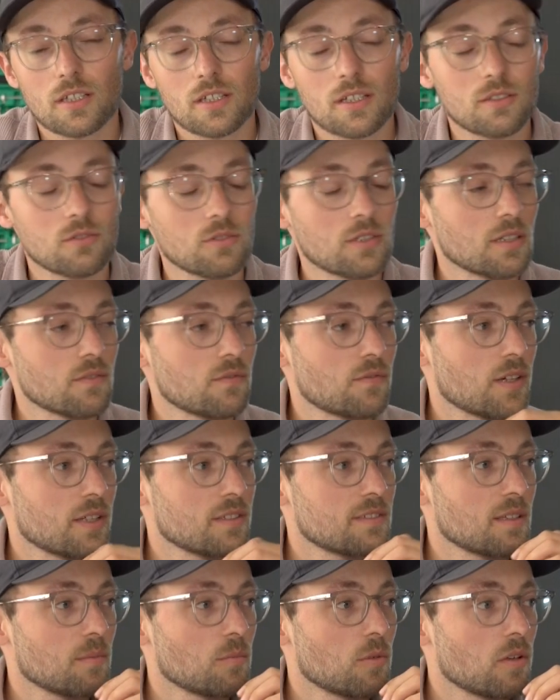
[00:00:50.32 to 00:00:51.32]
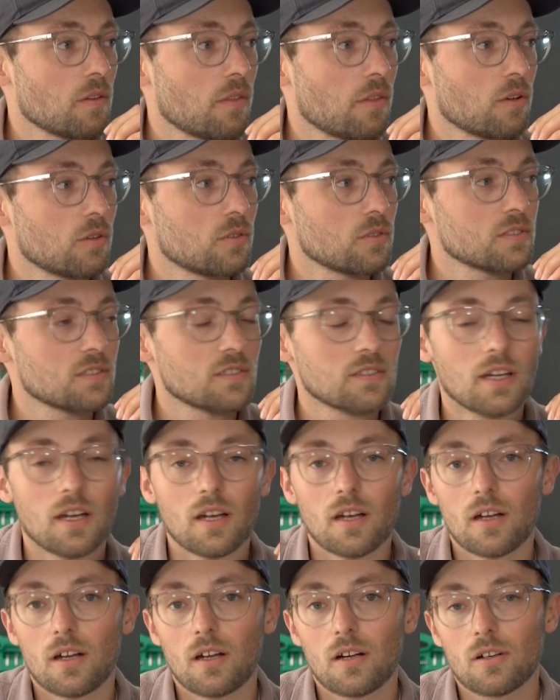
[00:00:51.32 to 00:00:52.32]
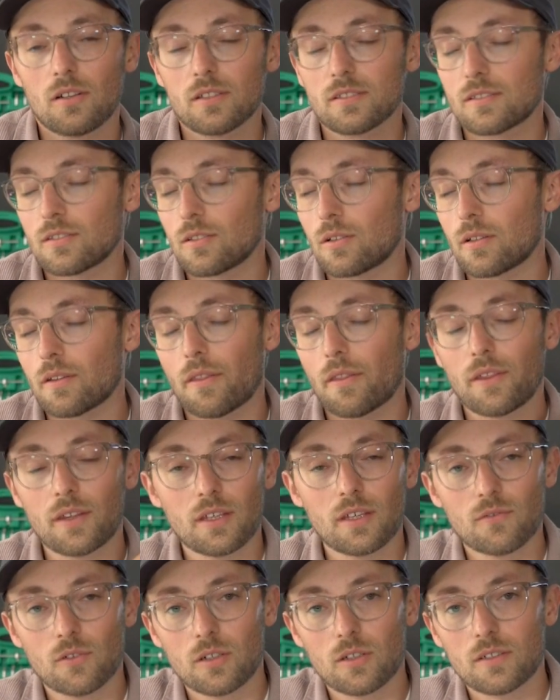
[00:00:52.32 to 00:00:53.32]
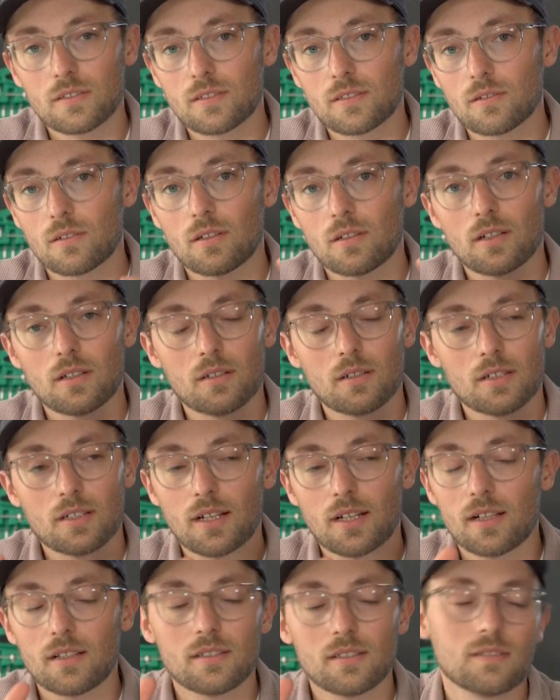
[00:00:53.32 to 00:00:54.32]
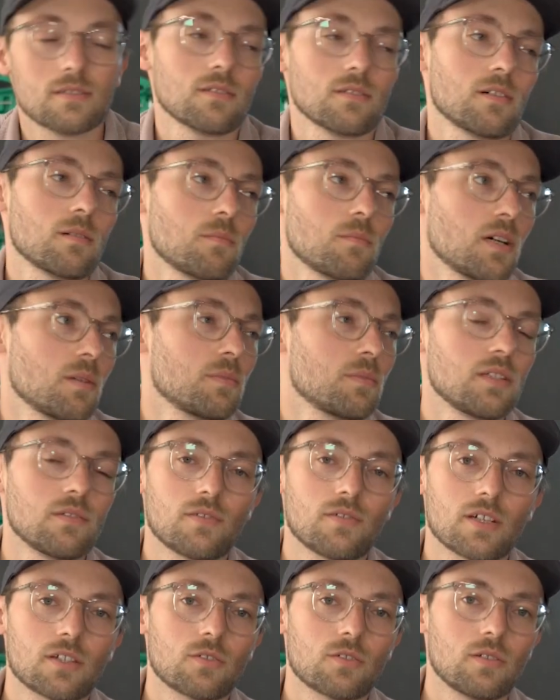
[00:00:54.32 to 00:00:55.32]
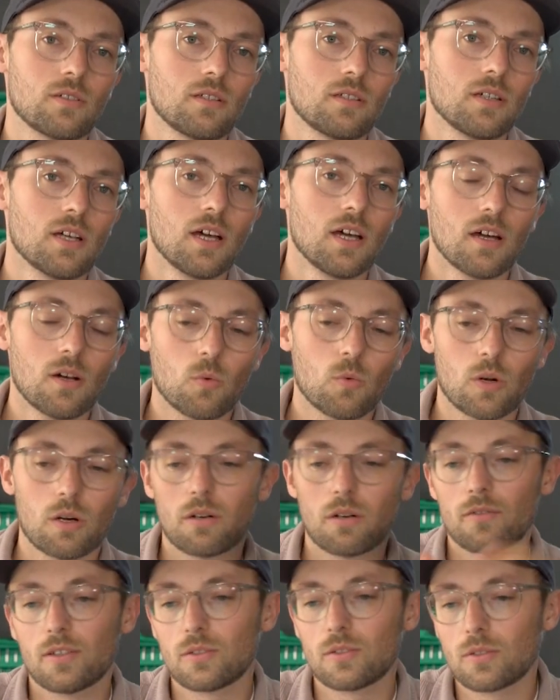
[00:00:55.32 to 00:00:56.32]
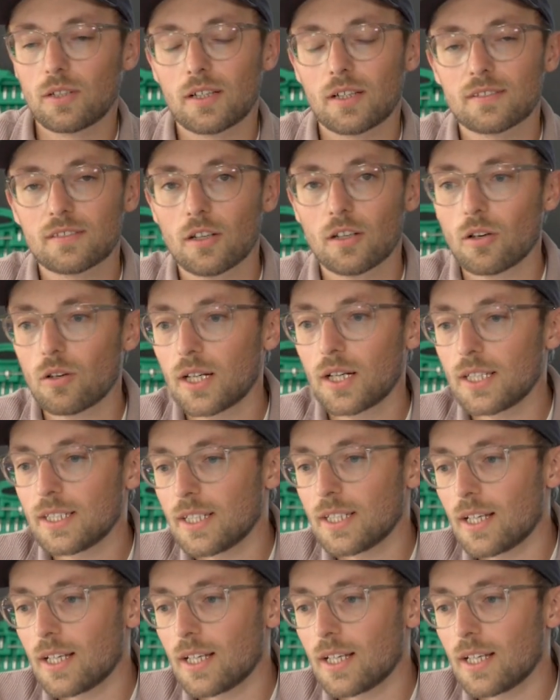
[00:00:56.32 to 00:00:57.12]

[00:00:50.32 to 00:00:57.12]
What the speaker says: and you can find them also on Thingiverse or Cult or My Mini Factory, wherever you guys go.